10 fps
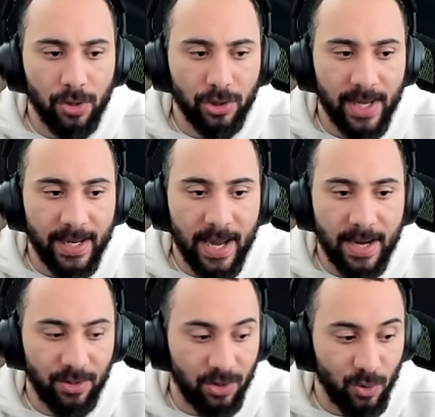or take
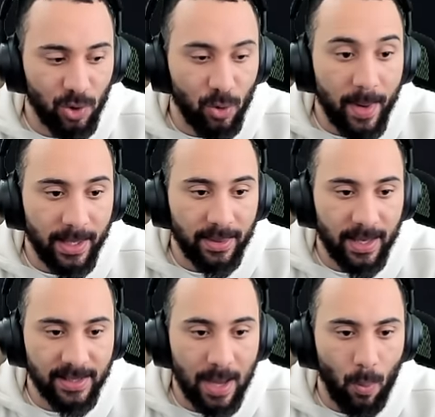on and do too many
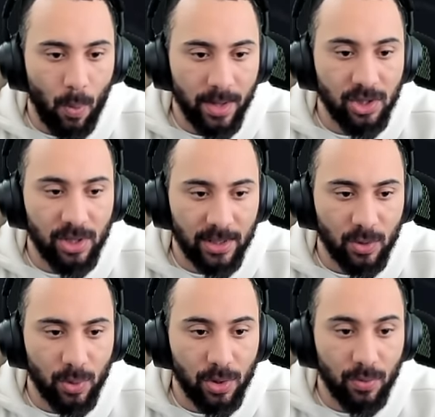things at once,
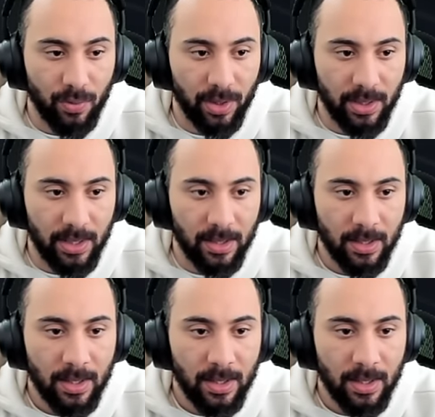that's where you can really